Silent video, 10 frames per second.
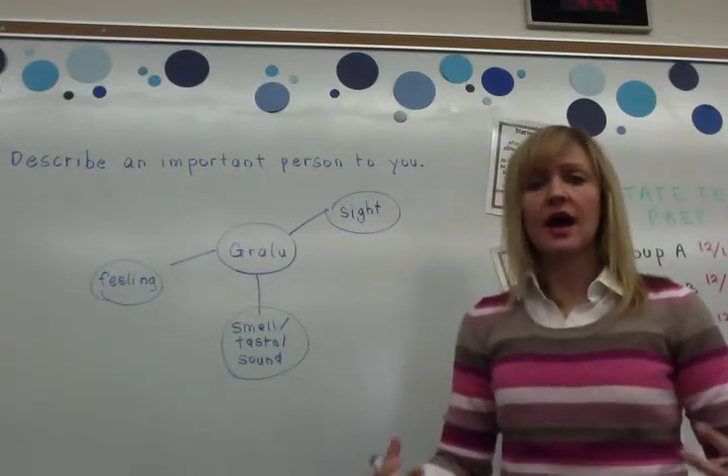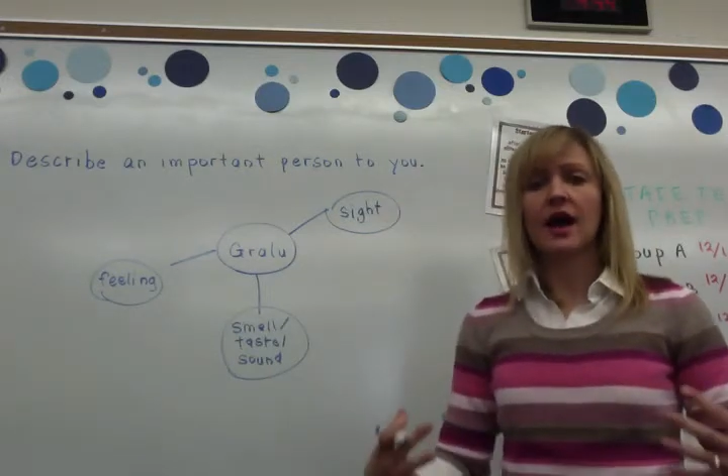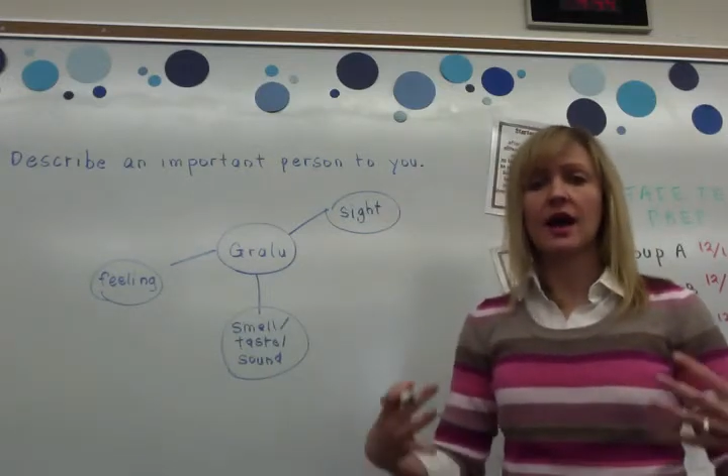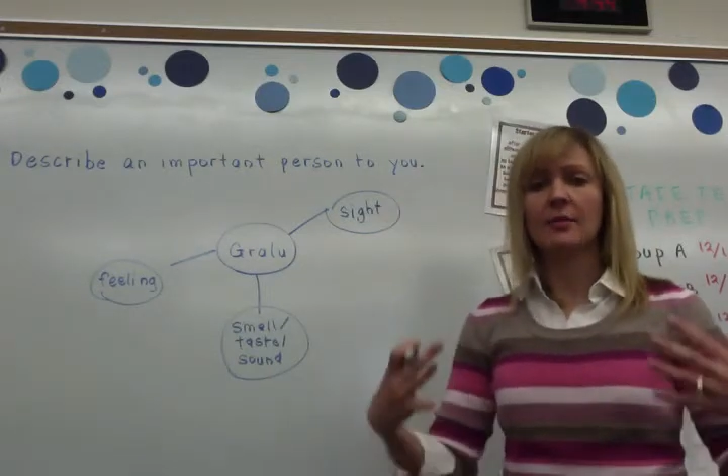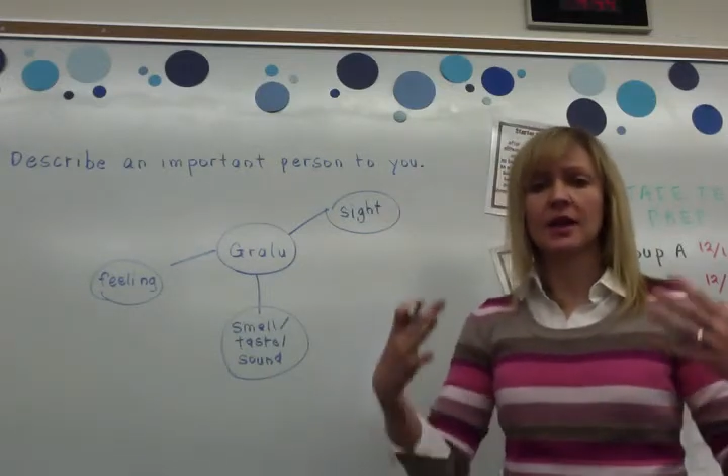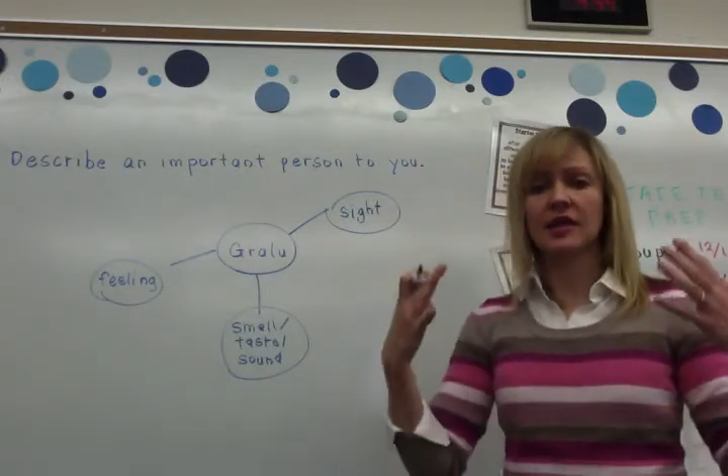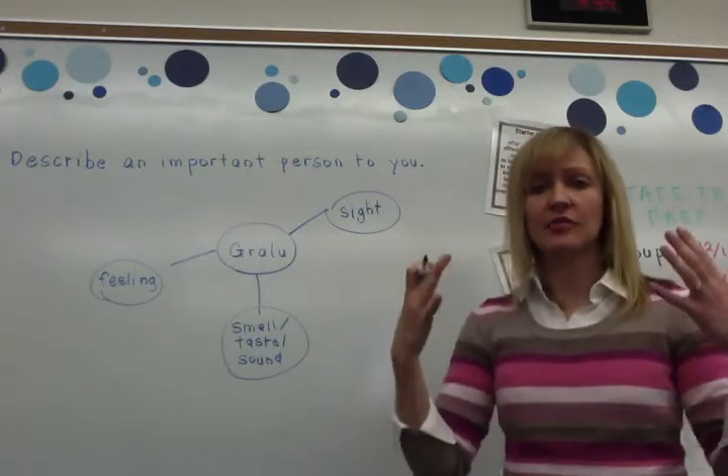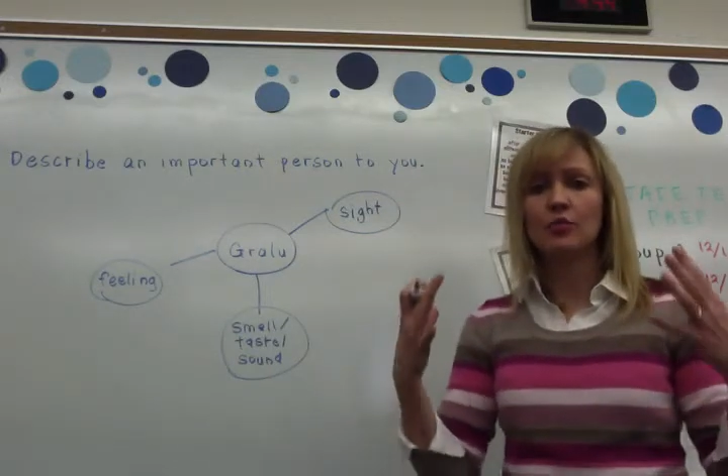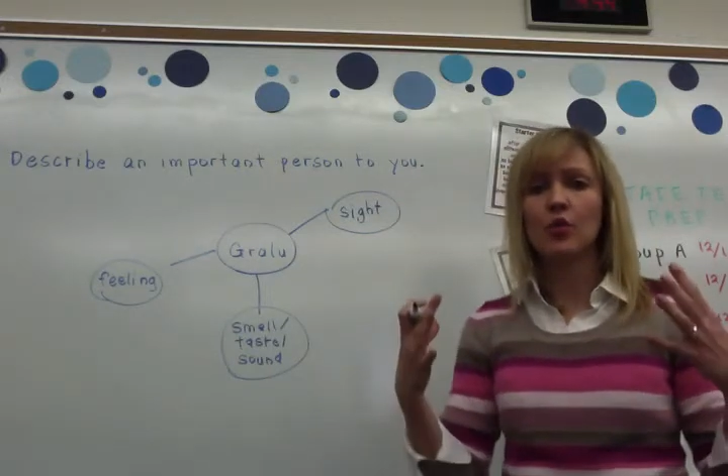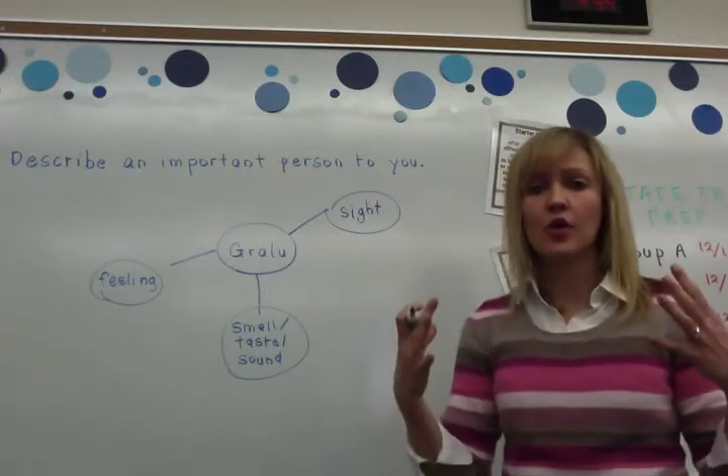
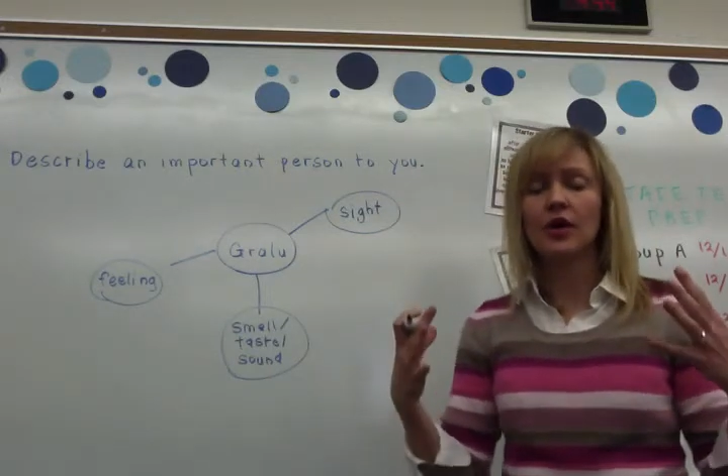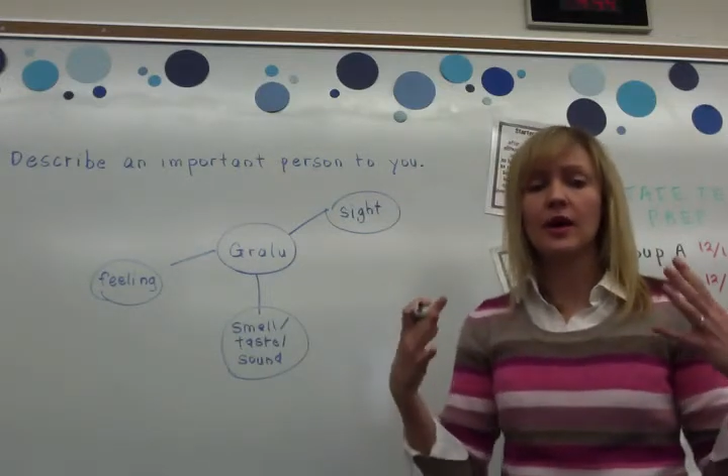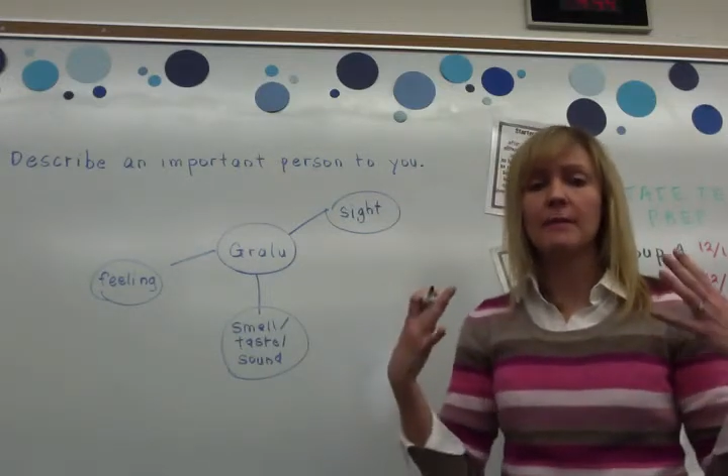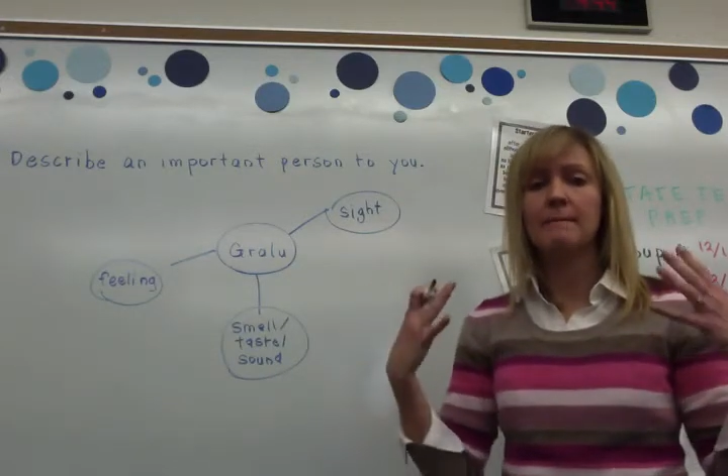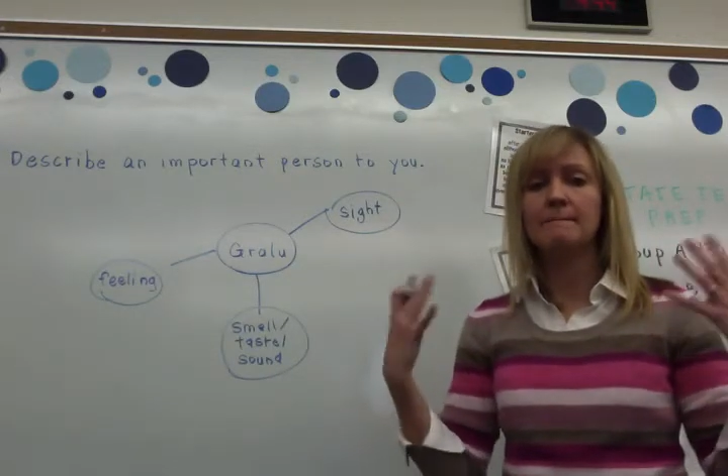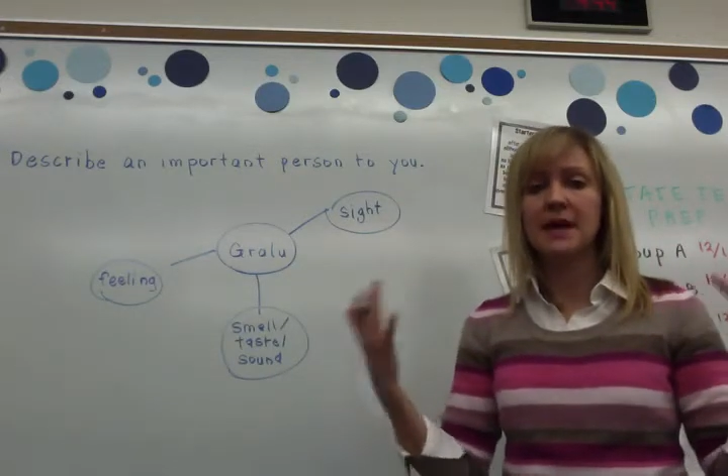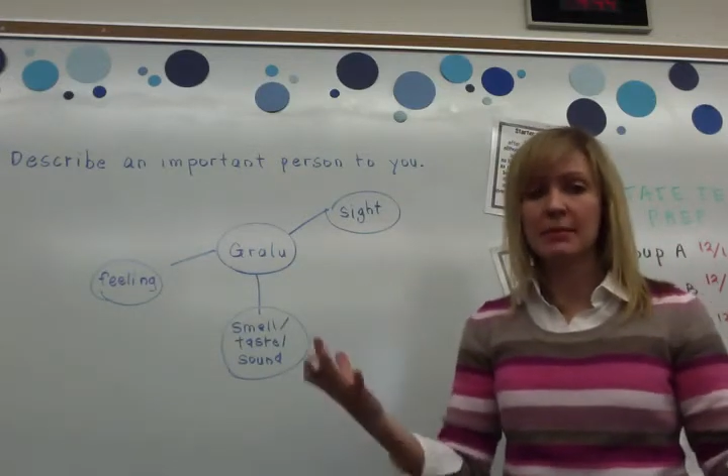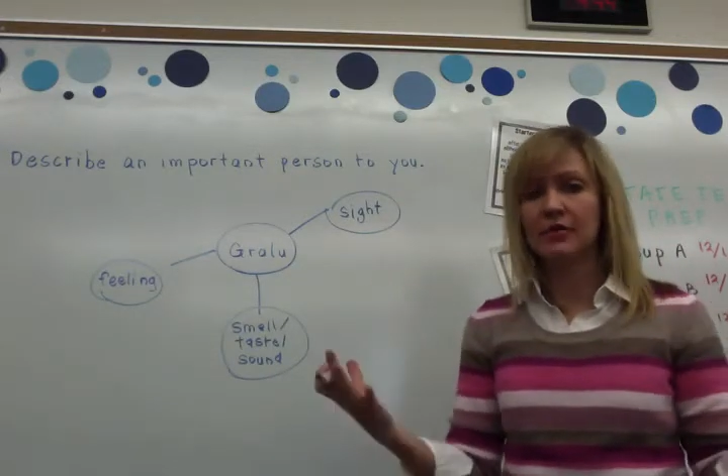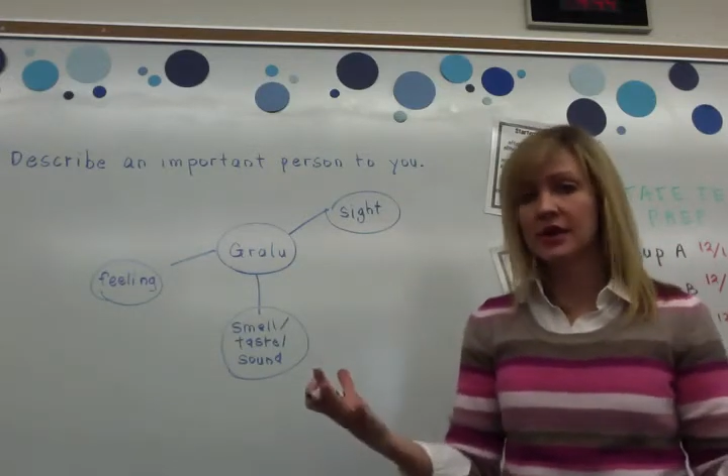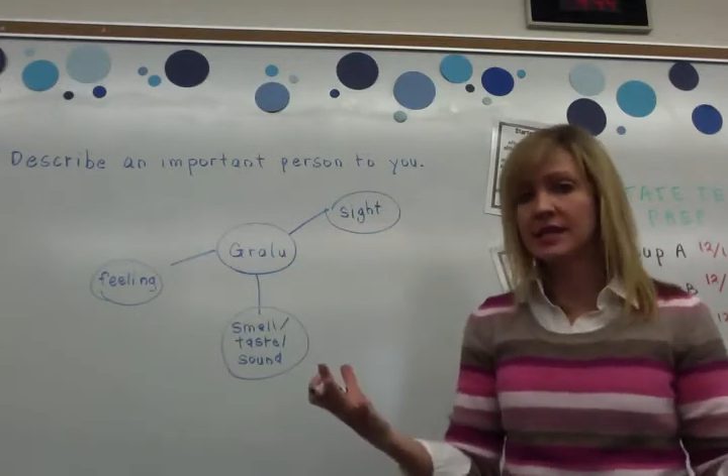It's more
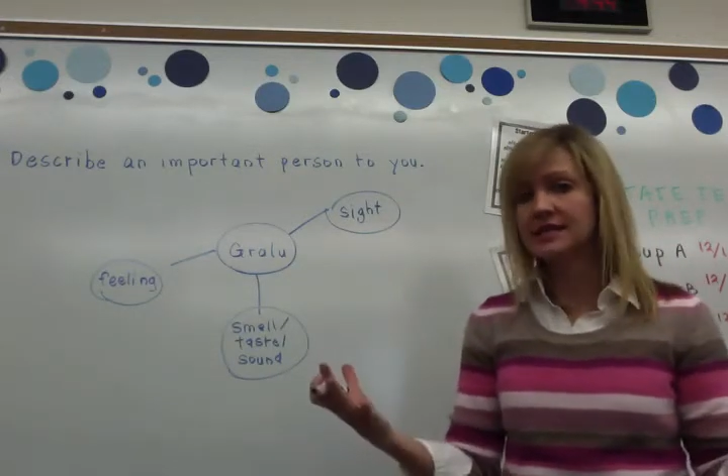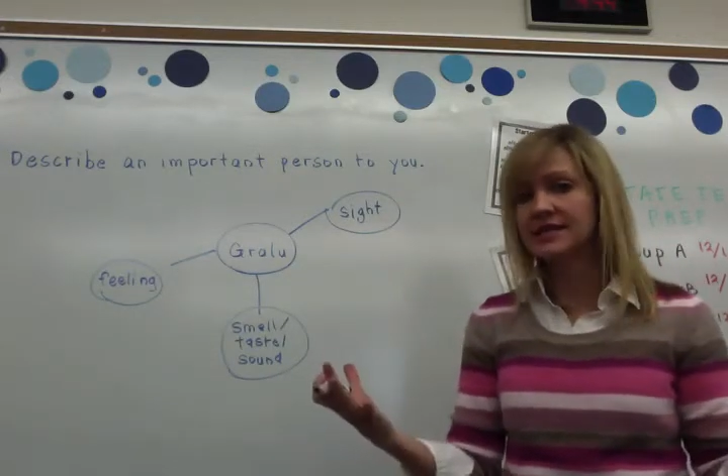memories,